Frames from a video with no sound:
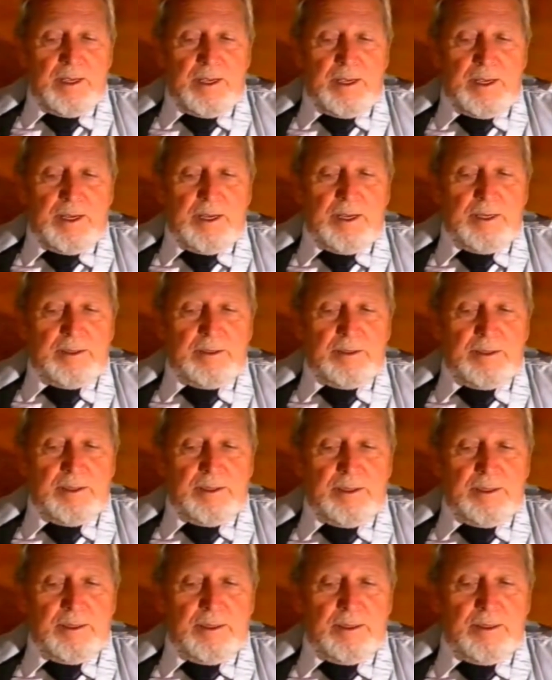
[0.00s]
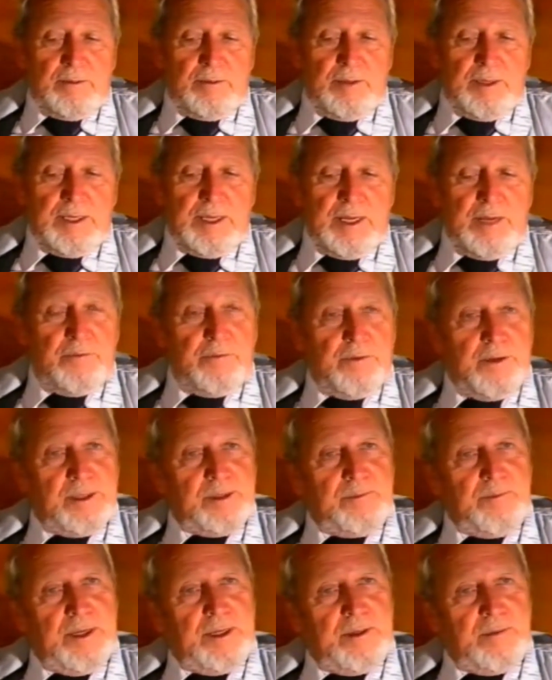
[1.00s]
And when I
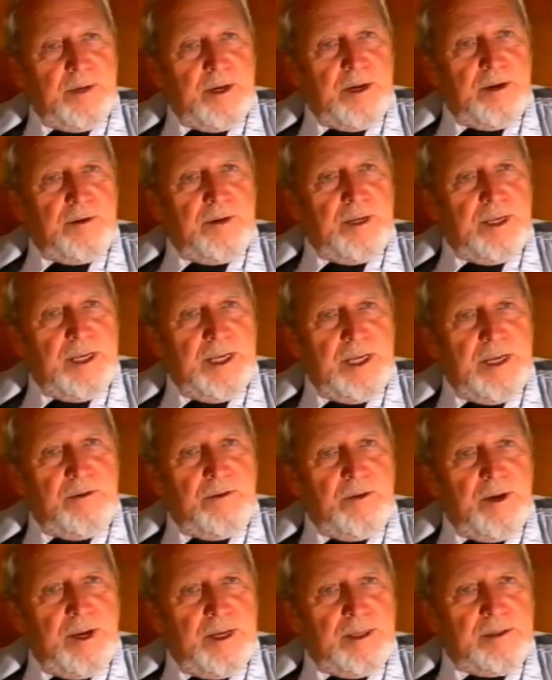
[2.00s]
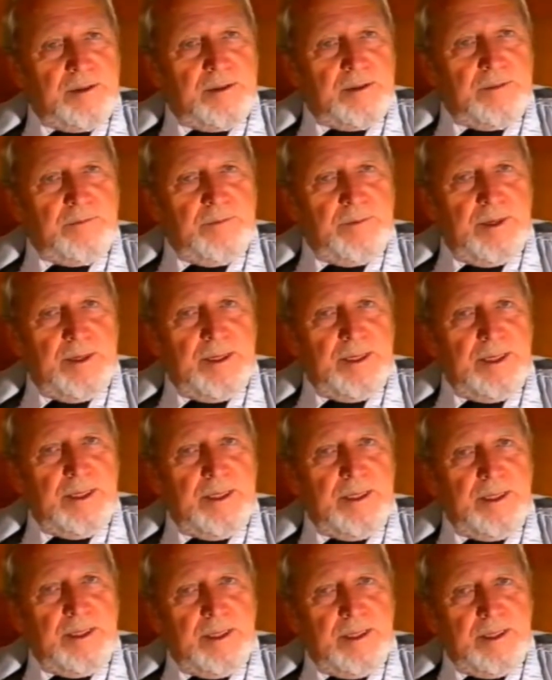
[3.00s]
first met Amaury, he was
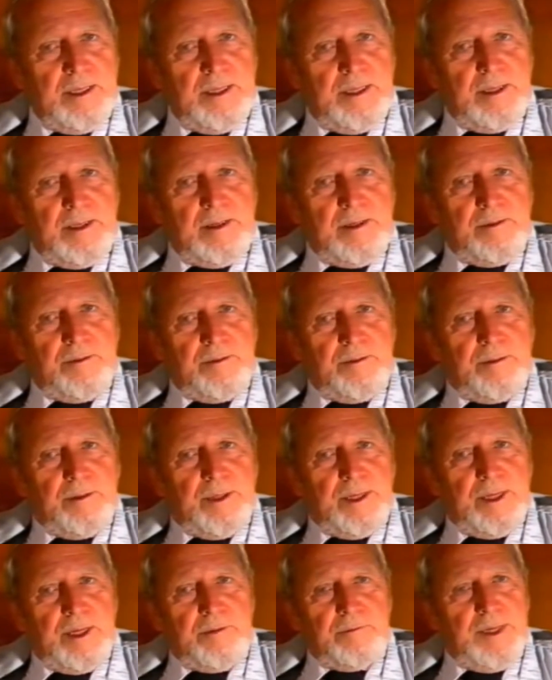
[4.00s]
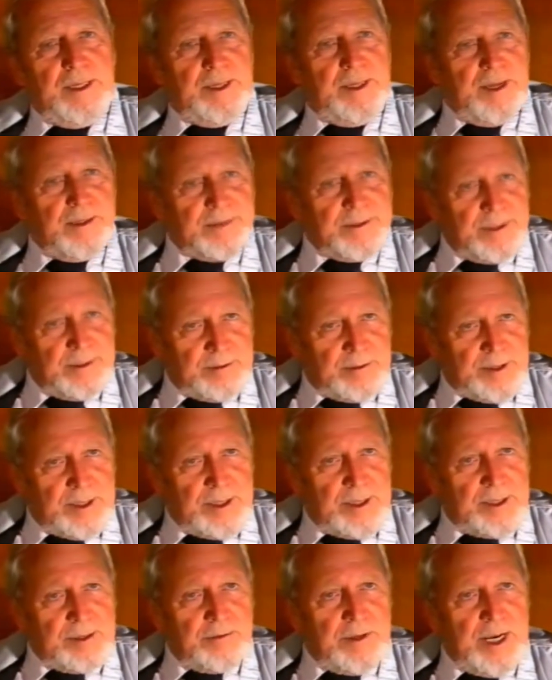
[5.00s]
very reluctant to
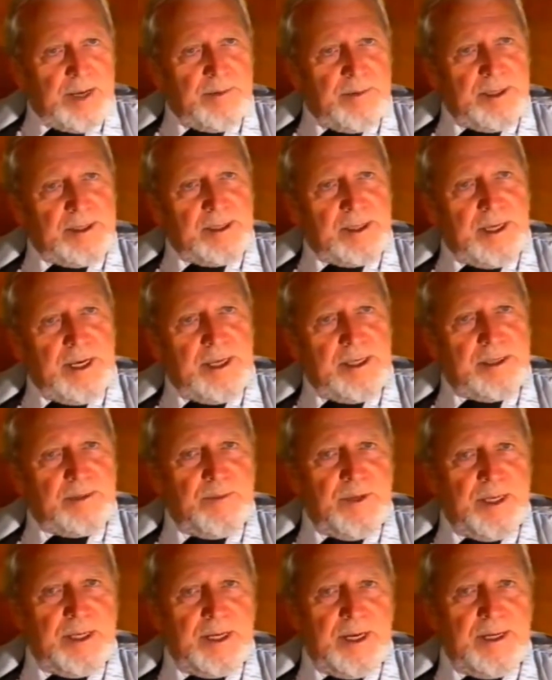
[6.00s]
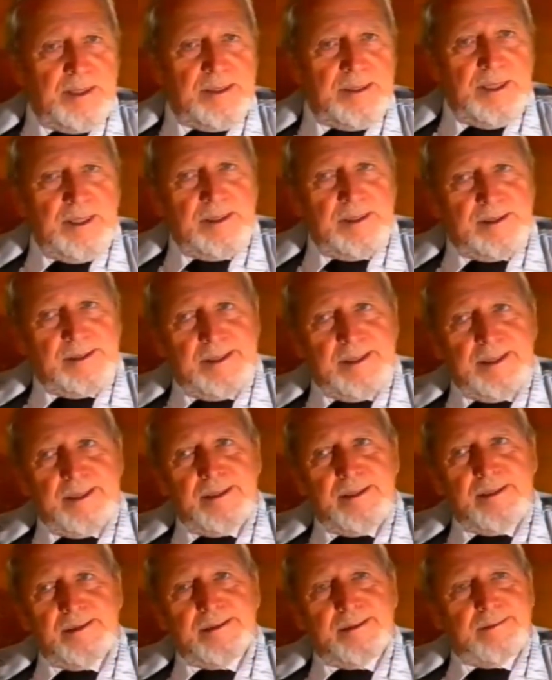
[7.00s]
describe his case because it
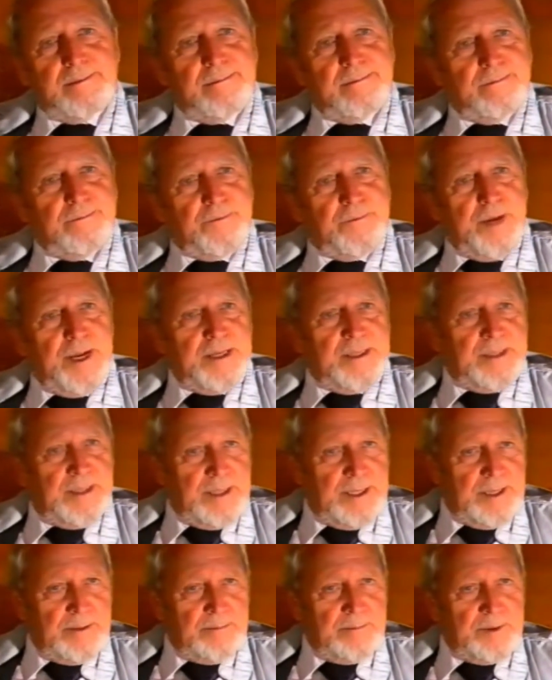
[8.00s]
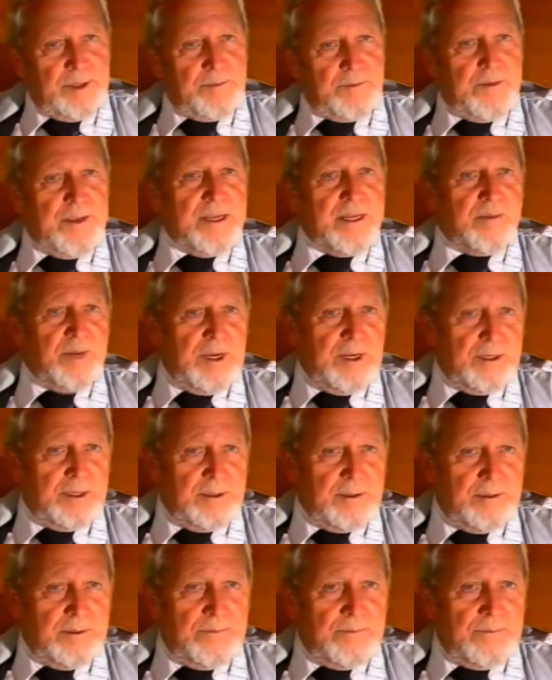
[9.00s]
still frightened him to think about it.